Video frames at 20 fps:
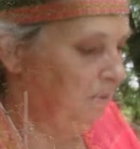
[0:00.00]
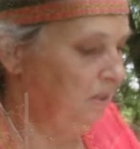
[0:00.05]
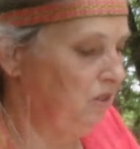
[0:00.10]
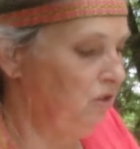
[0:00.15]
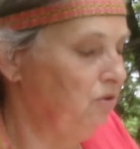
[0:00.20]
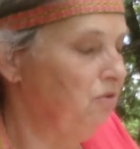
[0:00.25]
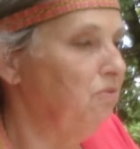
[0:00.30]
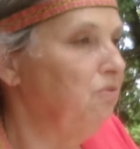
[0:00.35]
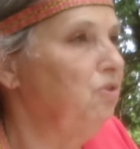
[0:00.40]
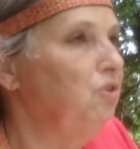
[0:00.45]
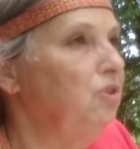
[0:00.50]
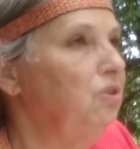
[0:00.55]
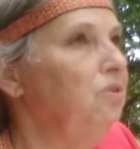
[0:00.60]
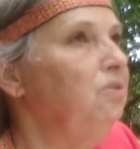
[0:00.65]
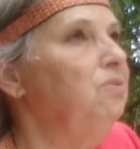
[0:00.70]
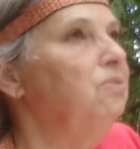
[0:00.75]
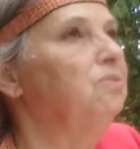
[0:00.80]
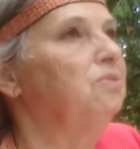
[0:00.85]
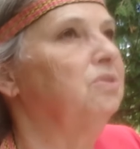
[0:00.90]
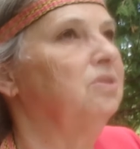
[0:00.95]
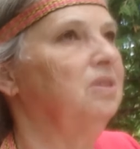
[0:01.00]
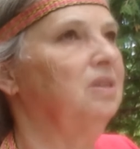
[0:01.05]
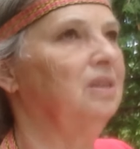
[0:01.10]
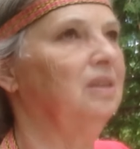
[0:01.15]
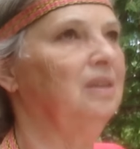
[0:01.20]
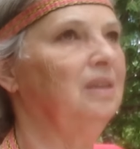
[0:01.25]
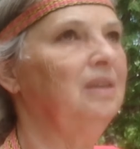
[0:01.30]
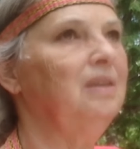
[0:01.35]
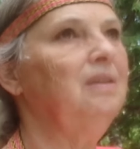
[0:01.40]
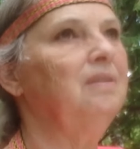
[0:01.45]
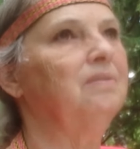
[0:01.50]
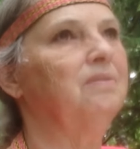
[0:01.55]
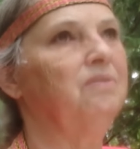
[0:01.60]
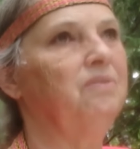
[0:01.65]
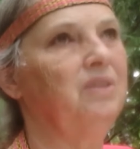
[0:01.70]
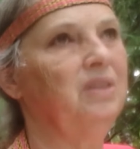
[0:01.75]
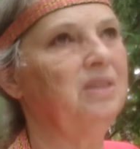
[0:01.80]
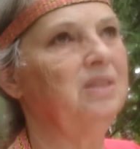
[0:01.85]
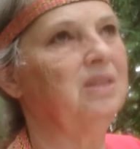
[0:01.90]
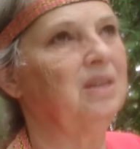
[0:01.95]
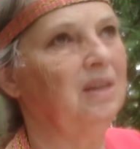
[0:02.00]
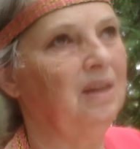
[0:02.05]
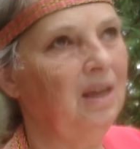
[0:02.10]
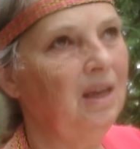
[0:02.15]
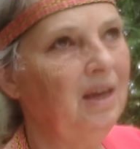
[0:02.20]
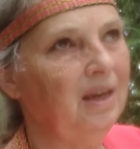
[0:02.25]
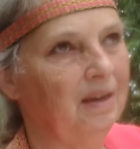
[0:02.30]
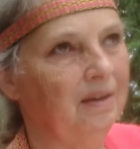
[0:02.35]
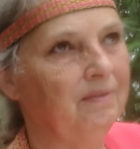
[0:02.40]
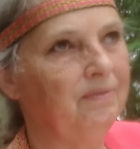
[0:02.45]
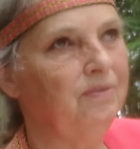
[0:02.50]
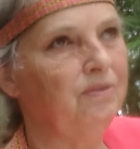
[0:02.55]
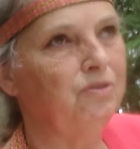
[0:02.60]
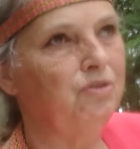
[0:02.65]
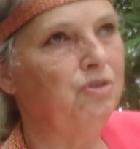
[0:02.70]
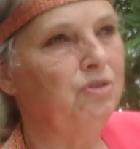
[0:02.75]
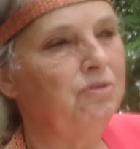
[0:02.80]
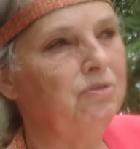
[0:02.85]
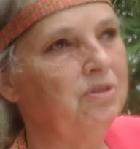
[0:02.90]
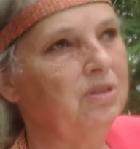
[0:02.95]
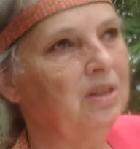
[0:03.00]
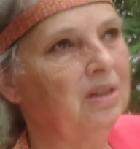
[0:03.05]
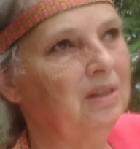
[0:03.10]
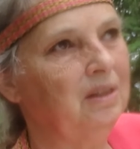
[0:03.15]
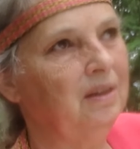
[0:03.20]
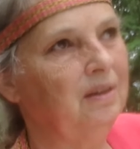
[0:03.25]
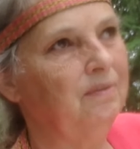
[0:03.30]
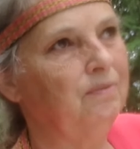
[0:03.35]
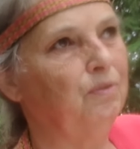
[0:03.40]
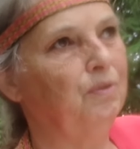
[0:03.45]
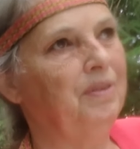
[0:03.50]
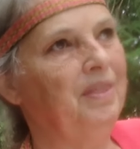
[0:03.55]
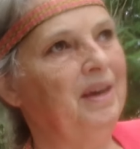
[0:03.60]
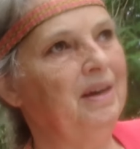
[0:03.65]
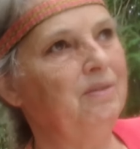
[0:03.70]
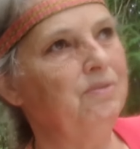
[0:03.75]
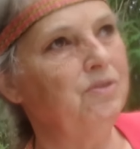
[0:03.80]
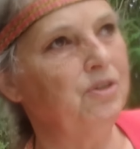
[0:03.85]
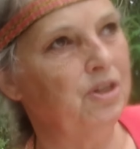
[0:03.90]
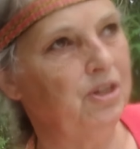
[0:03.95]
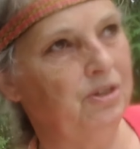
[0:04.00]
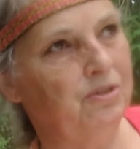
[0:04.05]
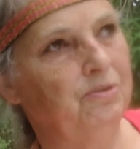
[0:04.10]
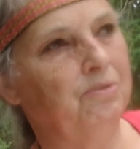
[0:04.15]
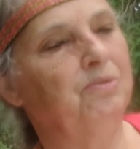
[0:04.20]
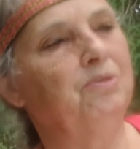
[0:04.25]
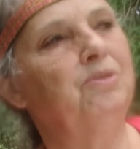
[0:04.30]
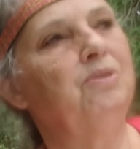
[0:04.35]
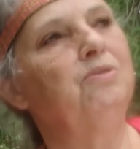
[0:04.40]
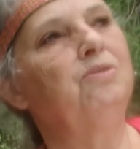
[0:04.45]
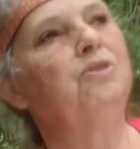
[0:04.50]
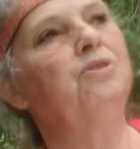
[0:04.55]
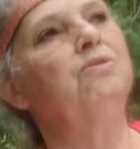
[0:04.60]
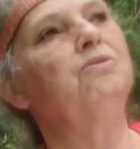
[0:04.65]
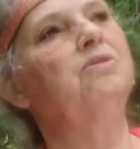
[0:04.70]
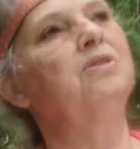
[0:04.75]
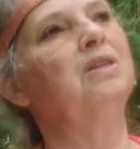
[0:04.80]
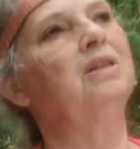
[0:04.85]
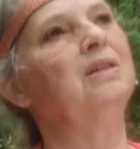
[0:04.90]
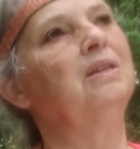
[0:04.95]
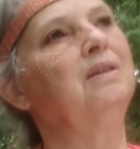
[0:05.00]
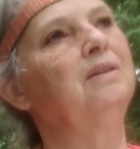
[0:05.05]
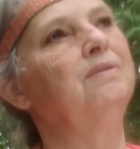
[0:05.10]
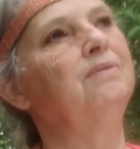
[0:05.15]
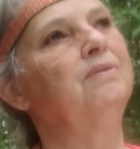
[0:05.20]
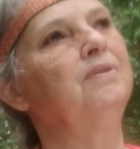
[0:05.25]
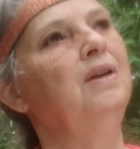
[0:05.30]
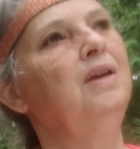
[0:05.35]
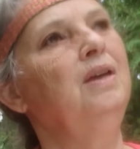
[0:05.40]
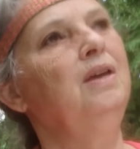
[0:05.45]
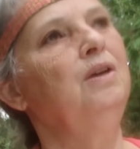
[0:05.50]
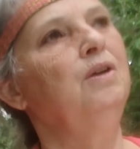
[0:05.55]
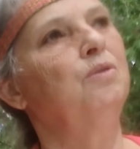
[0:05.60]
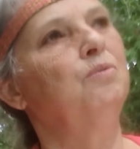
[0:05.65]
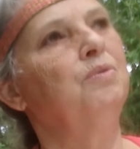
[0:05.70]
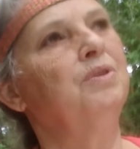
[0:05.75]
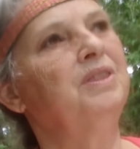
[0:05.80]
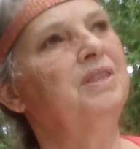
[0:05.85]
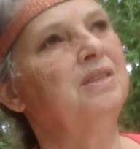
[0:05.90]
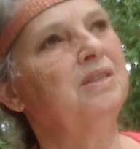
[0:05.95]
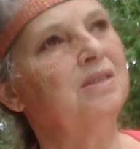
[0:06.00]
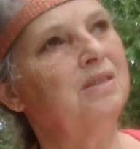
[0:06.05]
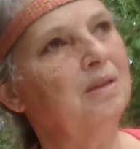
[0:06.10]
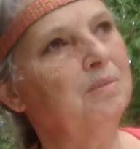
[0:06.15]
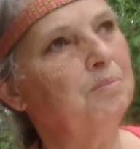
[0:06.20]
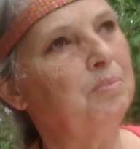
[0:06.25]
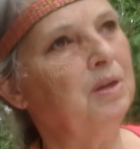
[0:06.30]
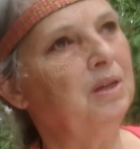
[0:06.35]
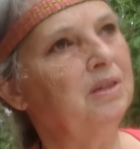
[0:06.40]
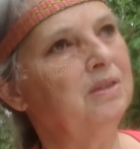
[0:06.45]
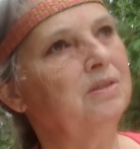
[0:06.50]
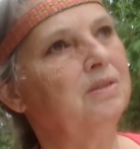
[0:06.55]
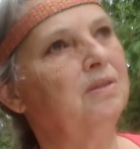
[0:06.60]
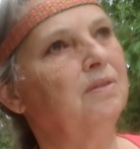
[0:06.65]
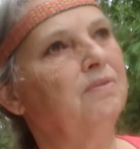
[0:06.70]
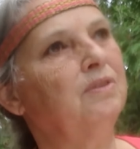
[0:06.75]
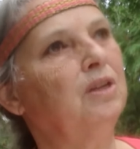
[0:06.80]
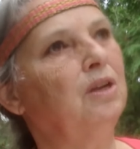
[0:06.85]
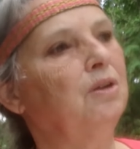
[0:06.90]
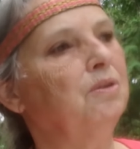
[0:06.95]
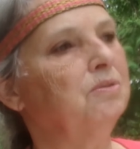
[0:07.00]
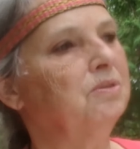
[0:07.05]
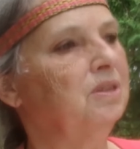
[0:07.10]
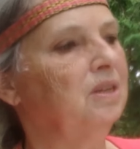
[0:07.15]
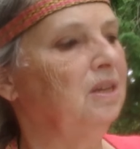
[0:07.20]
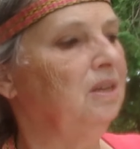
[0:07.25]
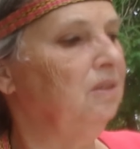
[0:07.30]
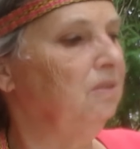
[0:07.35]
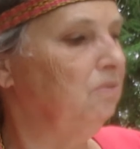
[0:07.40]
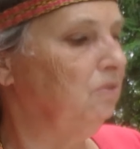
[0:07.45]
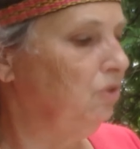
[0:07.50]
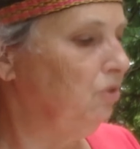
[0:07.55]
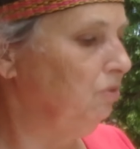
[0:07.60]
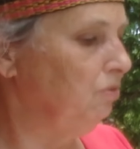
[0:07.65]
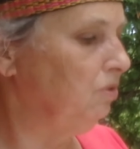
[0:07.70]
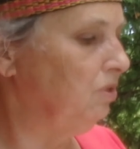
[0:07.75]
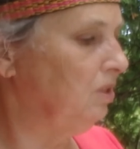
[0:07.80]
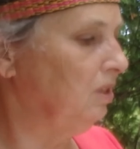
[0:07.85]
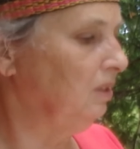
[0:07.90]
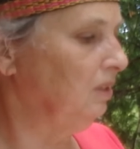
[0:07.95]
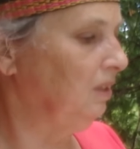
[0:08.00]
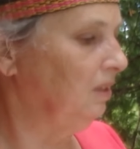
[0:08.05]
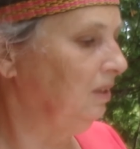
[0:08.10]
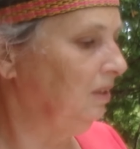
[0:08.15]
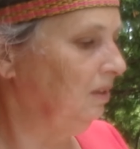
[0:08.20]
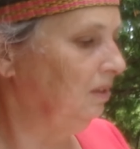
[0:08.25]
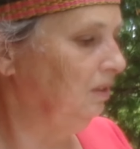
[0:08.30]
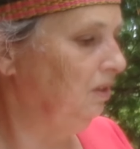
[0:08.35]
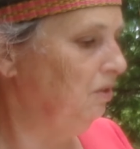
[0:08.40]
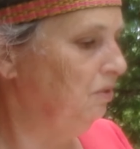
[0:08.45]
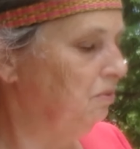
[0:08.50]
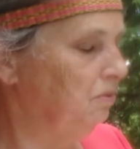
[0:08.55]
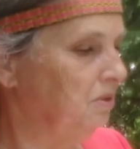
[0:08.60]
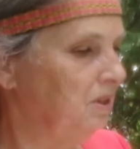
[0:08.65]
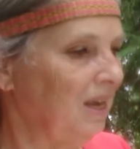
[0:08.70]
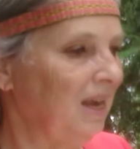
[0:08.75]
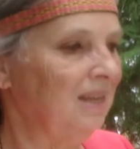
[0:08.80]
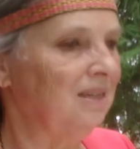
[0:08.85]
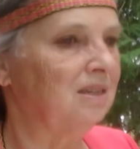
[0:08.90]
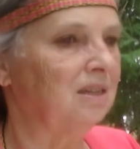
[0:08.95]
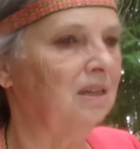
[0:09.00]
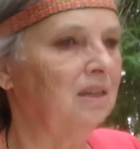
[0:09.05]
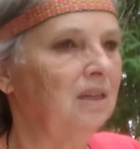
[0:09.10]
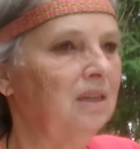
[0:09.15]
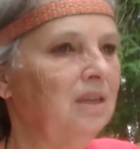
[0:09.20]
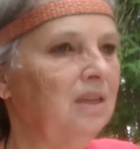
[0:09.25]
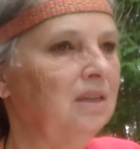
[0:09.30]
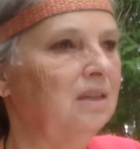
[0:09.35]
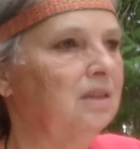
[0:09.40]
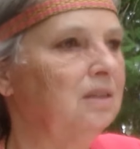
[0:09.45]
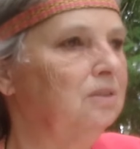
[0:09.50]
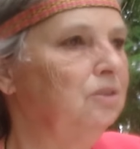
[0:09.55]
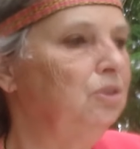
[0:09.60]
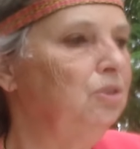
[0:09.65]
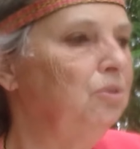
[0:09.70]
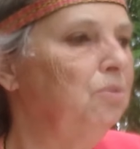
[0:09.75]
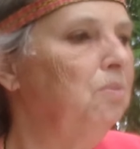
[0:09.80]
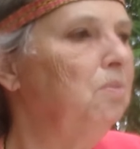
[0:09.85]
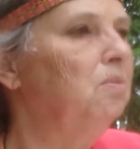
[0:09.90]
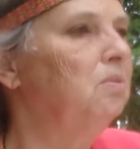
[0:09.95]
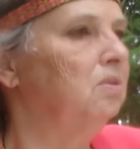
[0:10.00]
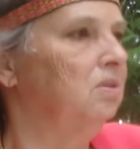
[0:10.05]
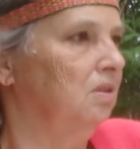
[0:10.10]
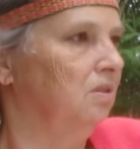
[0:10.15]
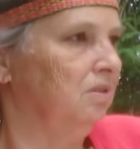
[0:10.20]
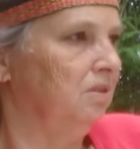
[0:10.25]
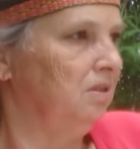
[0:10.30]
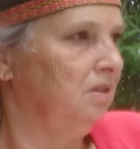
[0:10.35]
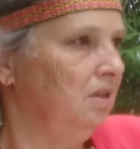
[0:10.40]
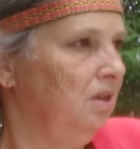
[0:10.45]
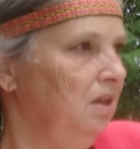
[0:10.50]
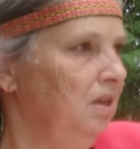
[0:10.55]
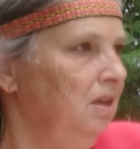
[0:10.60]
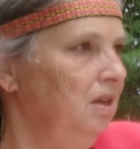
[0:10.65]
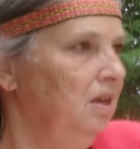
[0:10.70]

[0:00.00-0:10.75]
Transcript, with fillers: but you choose to live this life. You choose to live without shoes. You choose to live with the simplest of clothing. You choose to use as little tools